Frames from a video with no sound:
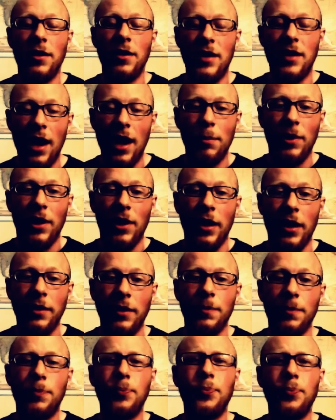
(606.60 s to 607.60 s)
timeline
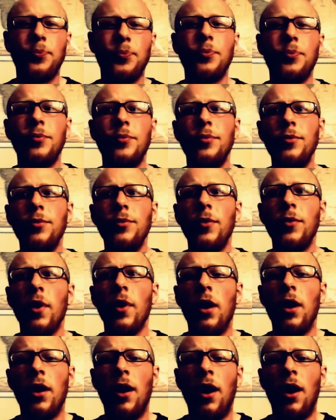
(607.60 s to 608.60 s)

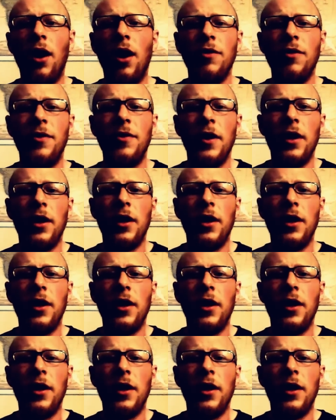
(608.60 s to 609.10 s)
of